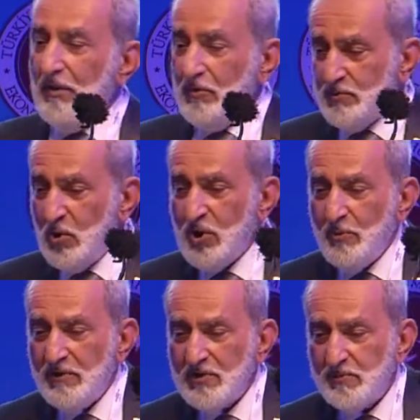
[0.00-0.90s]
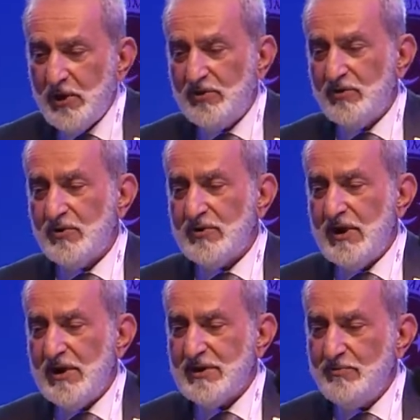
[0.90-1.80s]
we spoke about the spectacles
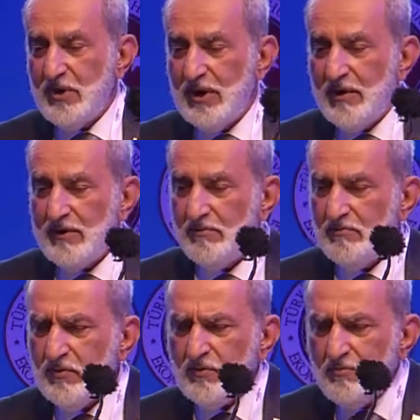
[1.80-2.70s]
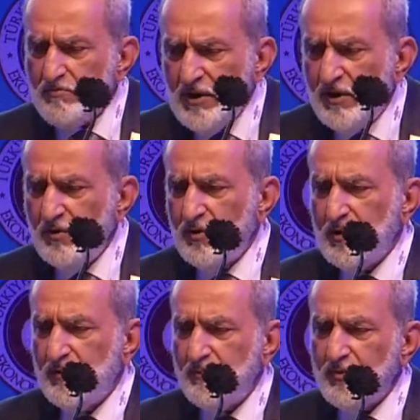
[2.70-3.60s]
and Salim Al-Hassani. There were many, you
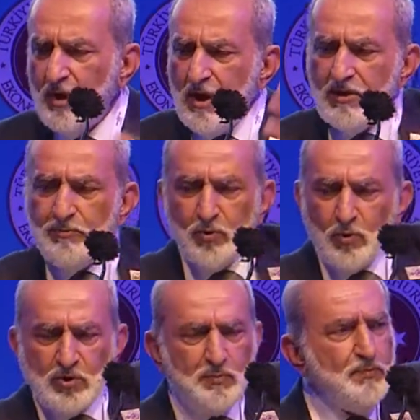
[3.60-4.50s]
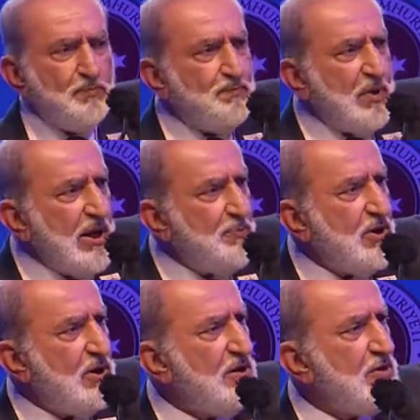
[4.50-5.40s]
know, they brought paper,
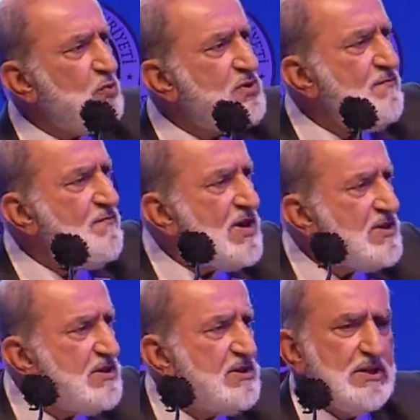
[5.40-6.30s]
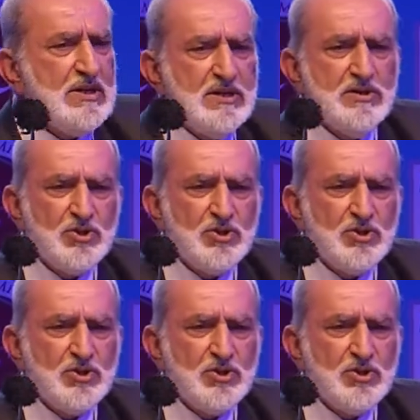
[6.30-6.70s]
and it was invented in